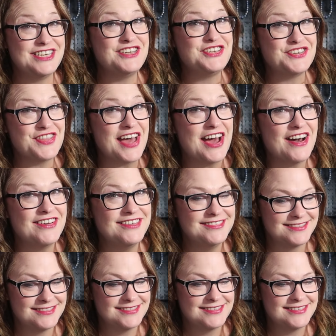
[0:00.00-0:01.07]
Did you though?
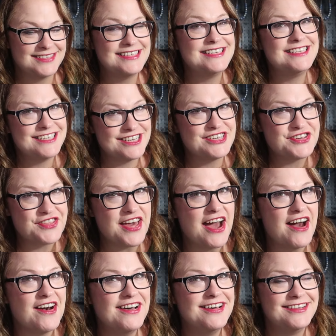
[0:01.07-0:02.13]
Did you
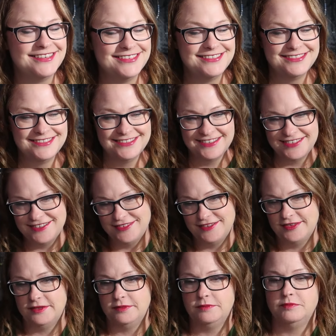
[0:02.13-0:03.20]
though? kid
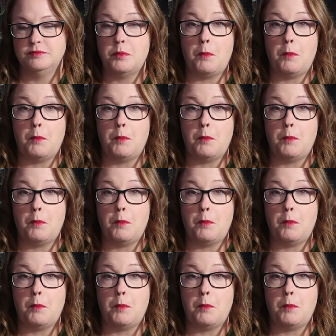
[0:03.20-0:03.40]
comes home